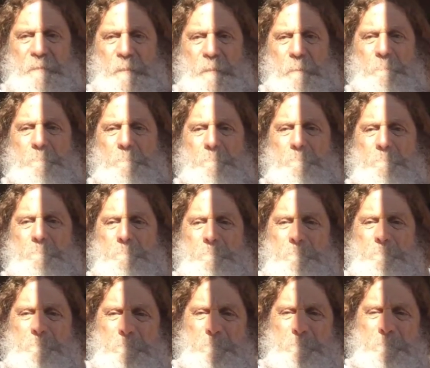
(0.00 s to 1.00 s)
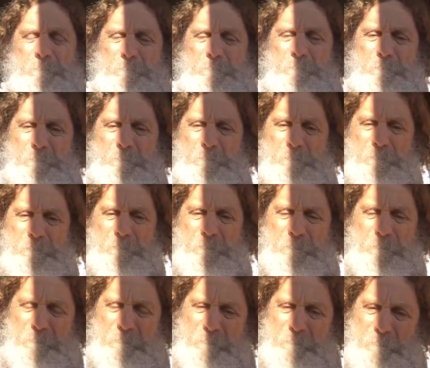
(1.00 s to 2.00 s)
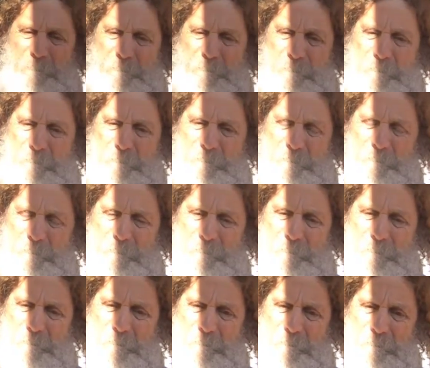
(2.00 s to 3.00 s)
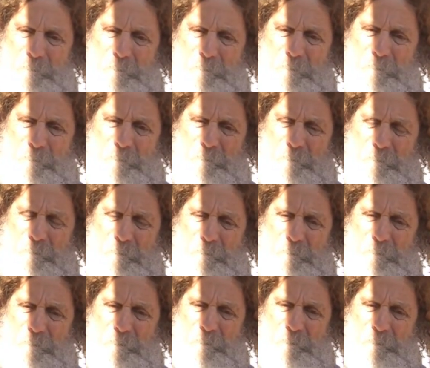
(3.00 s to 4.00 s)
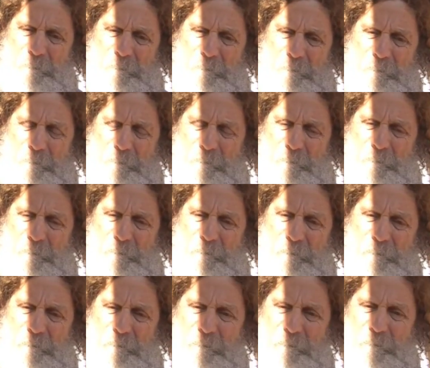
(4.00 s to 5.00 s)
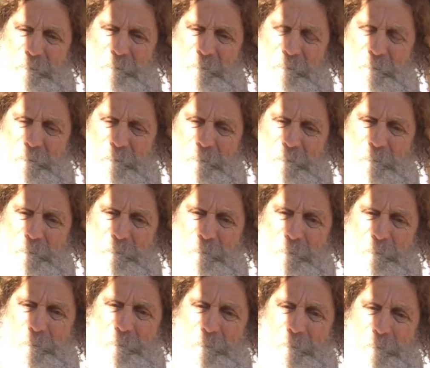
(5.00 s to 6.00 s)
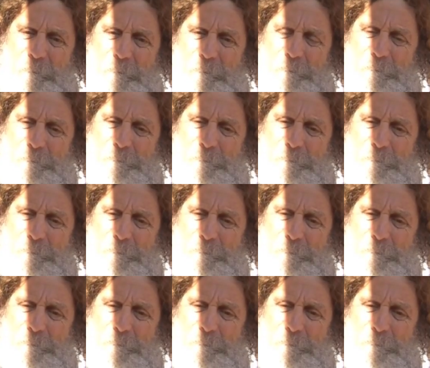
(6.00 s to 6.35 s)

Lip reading: (silent)